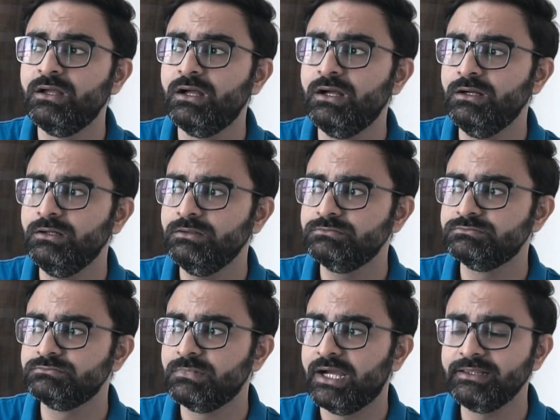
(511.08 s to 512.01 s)

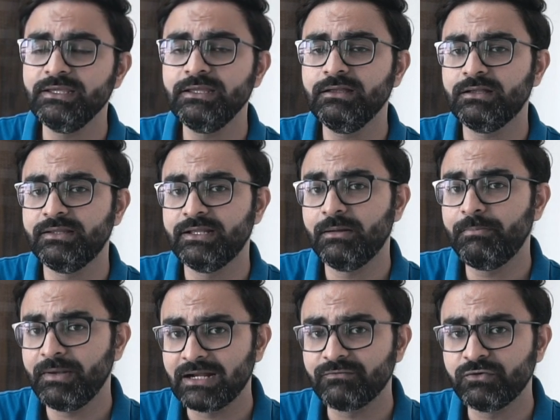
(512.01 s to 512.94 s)
I think there
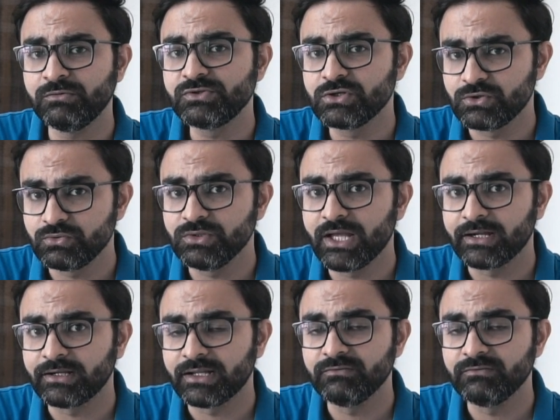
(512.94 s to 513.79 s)
are platforms to do that,